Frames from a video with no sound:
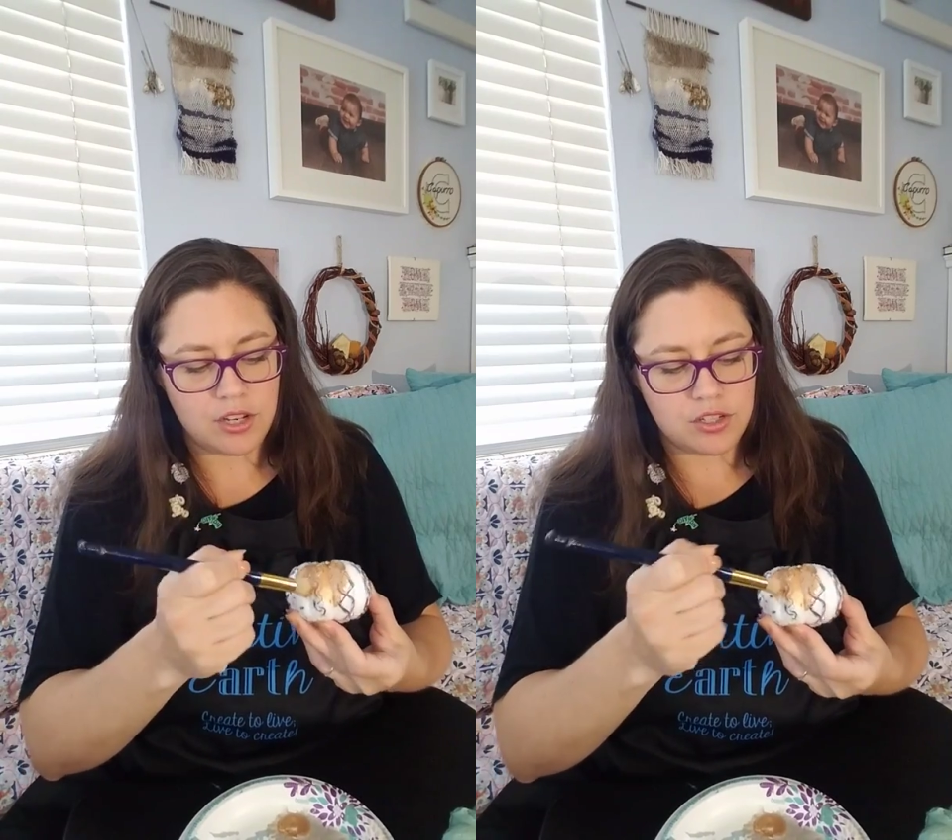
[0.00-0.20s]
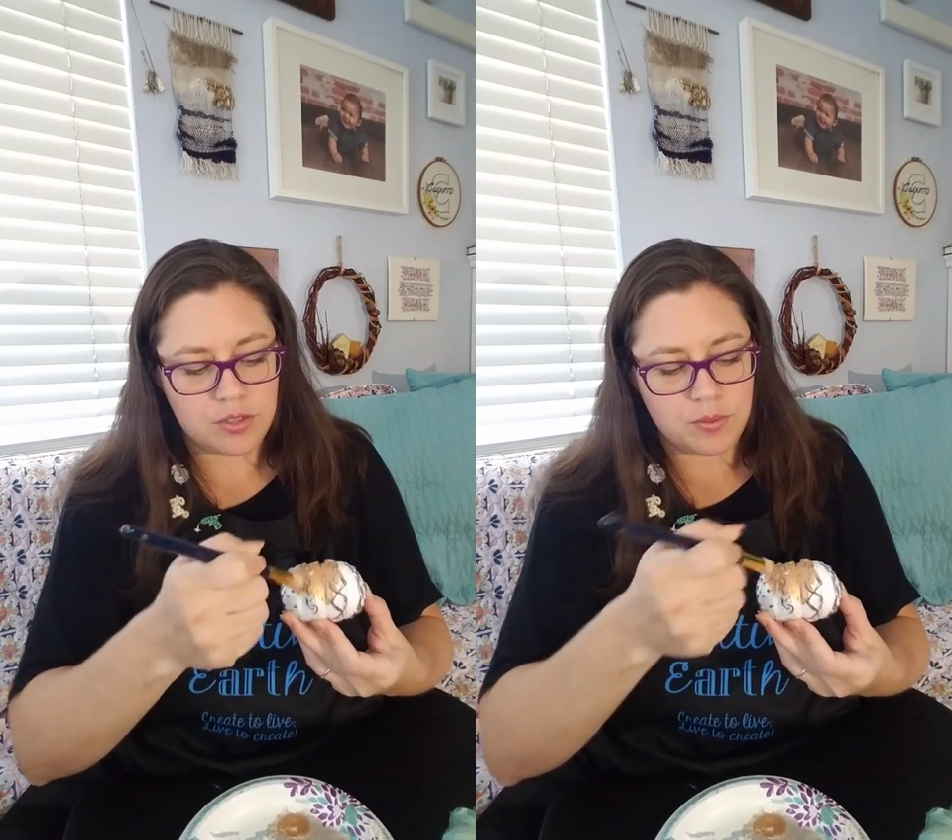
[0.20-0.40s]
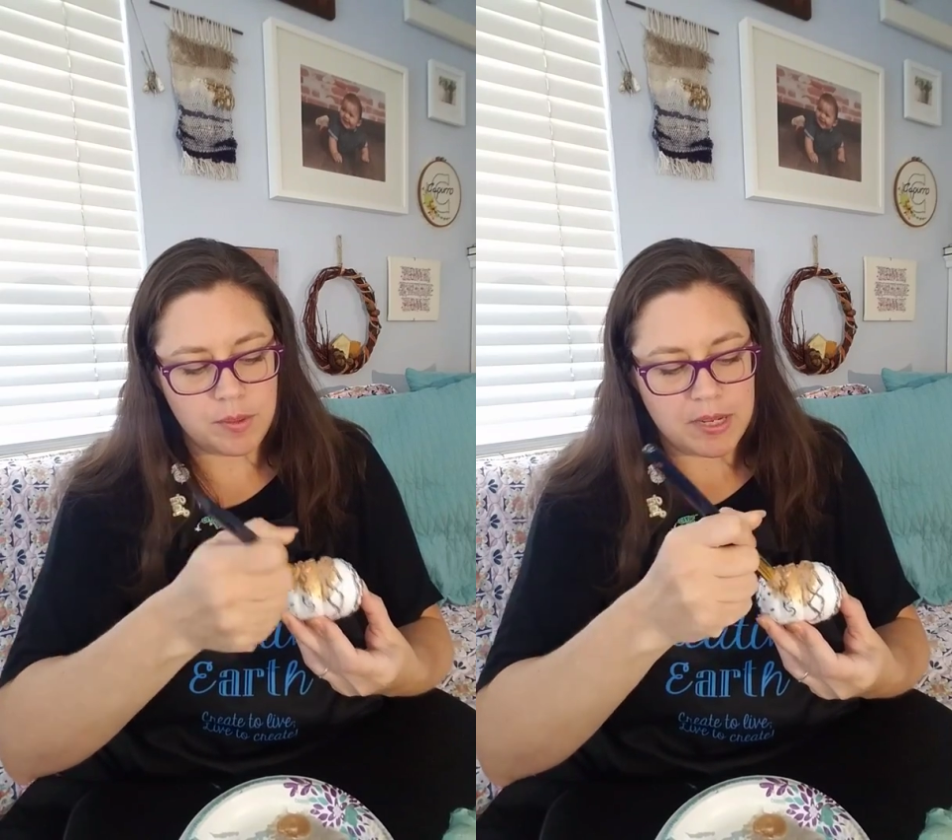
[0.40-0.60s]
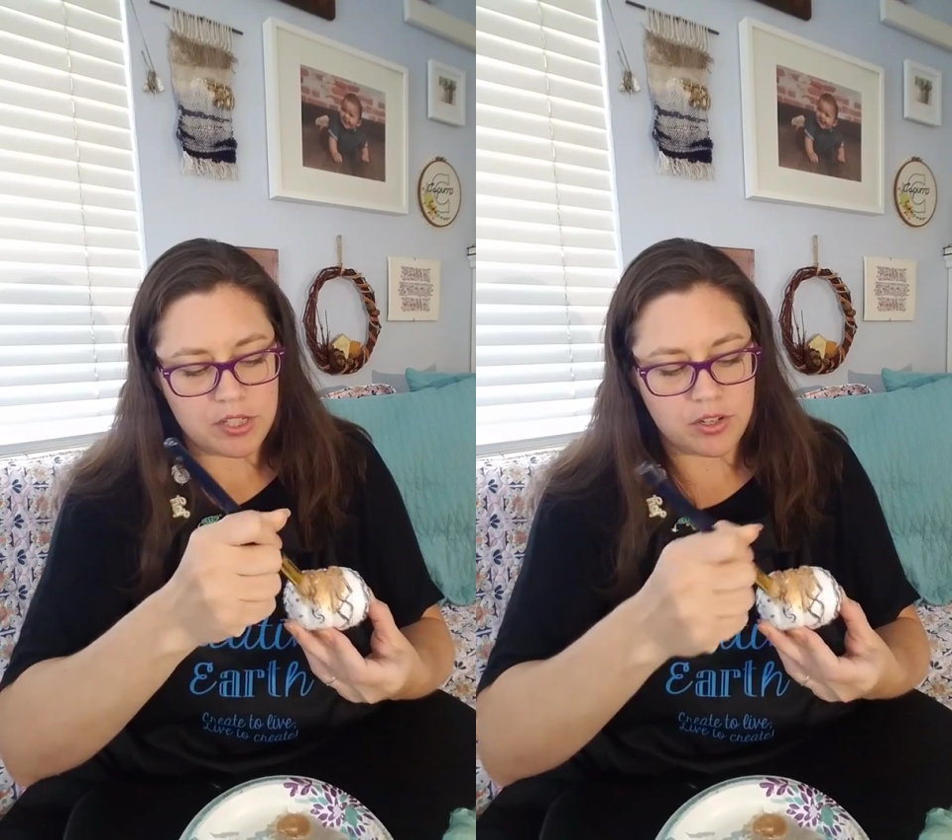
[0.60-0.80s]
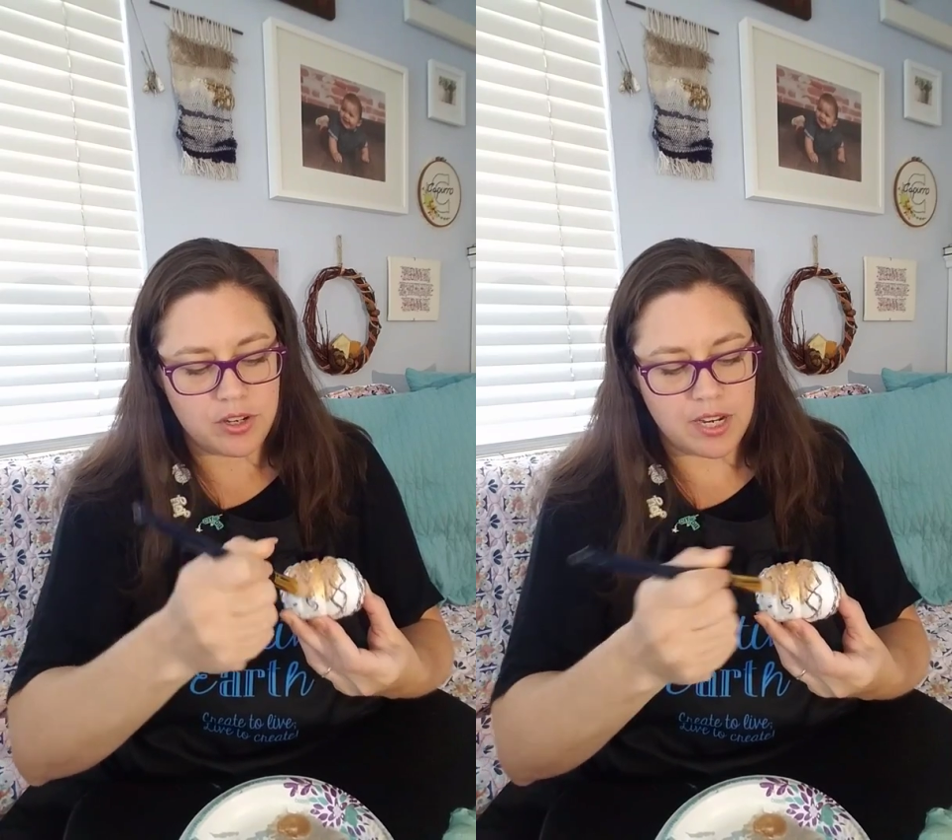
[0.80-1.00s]
you just want to make
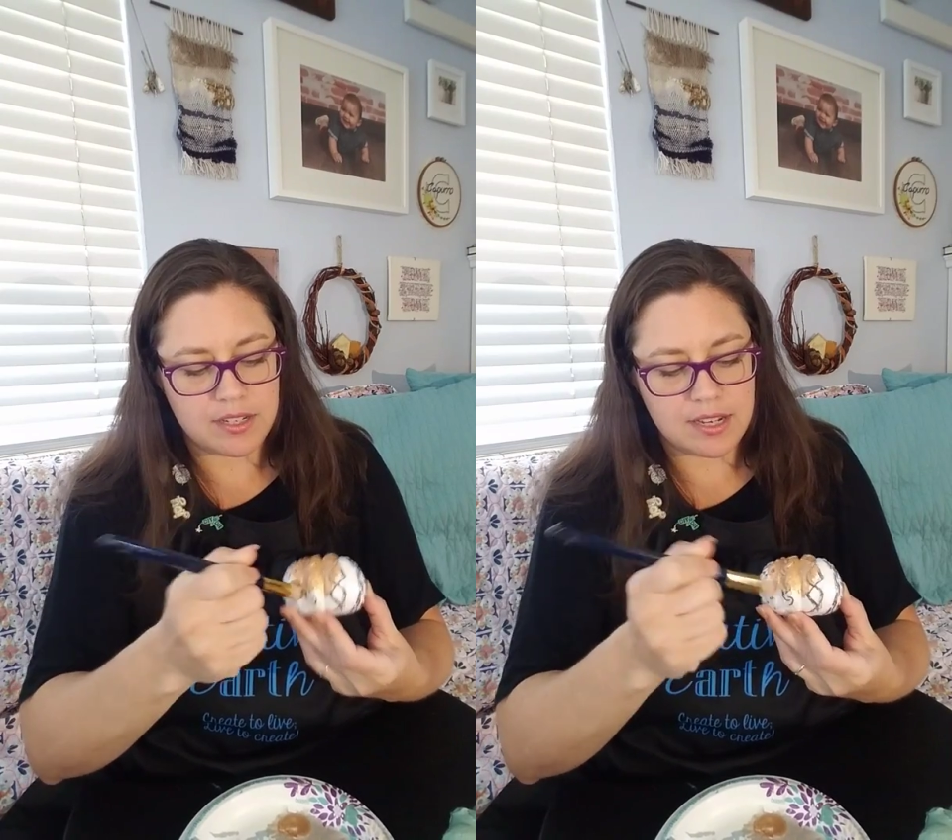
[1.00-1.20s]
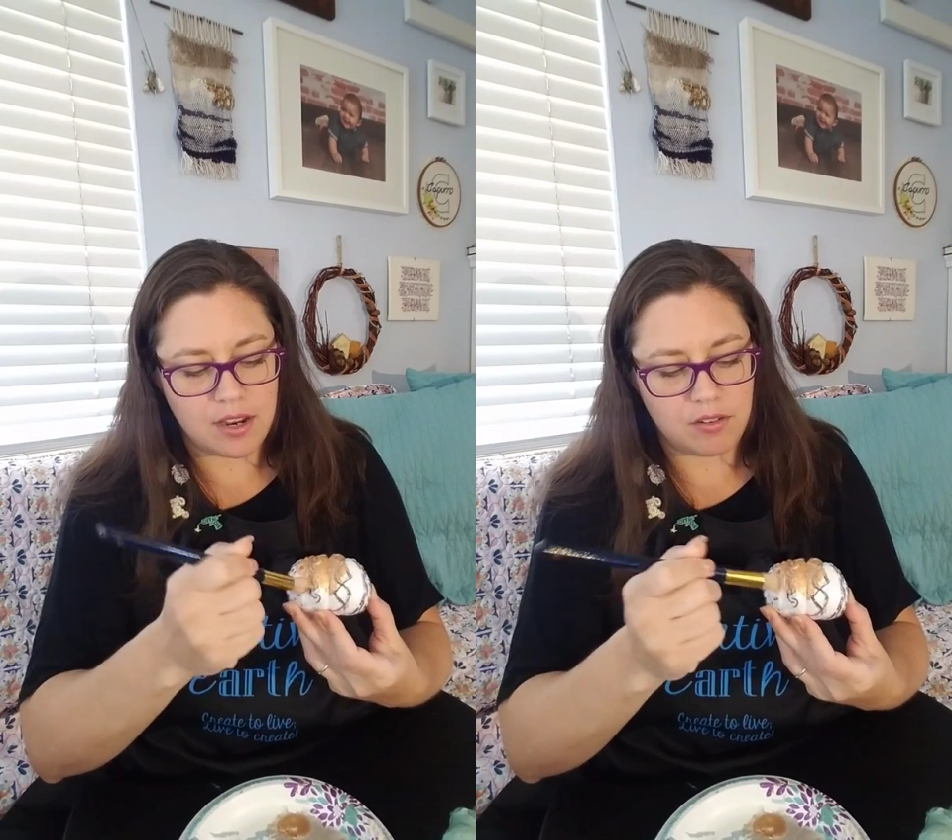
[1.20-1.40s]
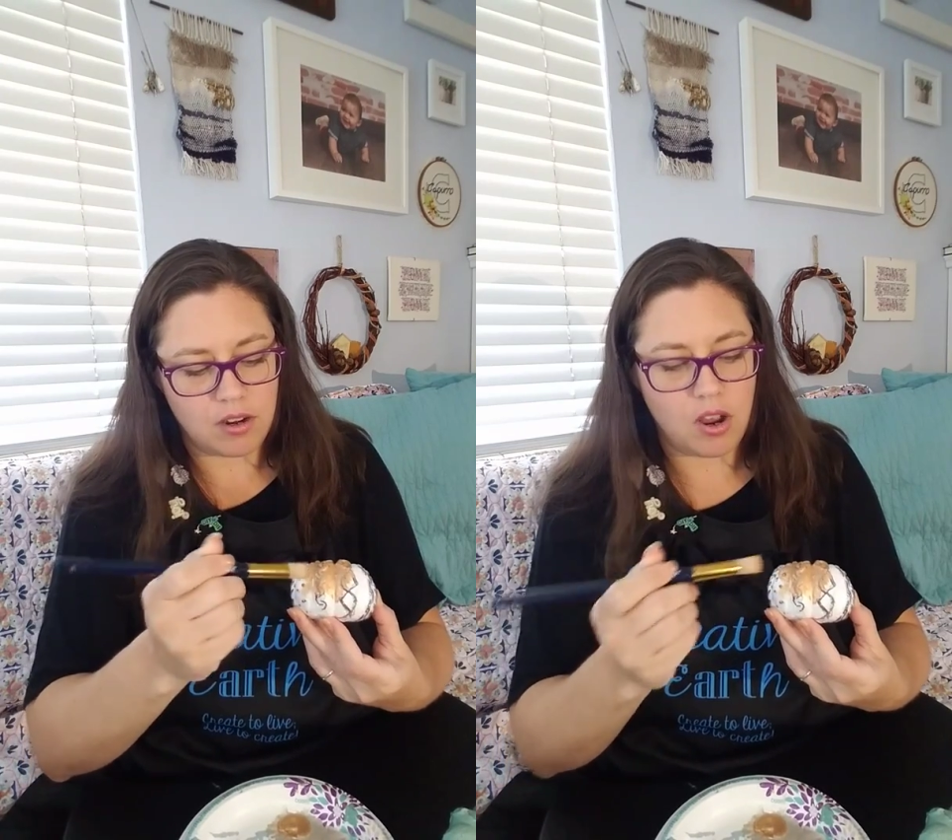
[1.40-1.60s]
sure you're getting down.